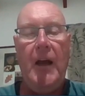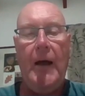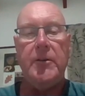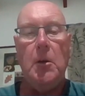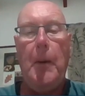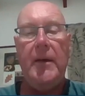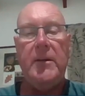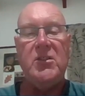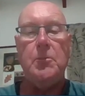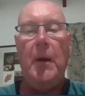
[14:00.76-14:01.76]

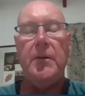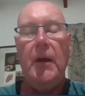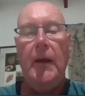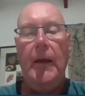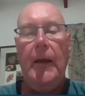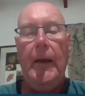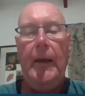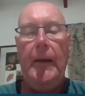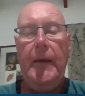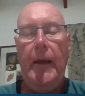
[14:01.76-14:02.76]
database, but
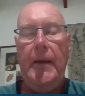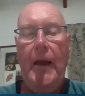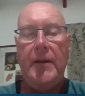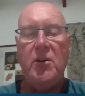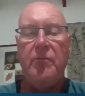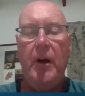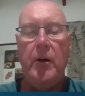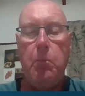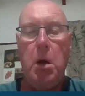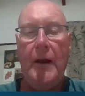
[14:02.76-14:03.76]
he has a
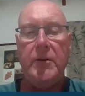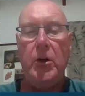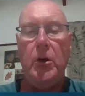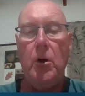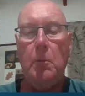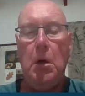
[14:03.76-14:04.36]
very practical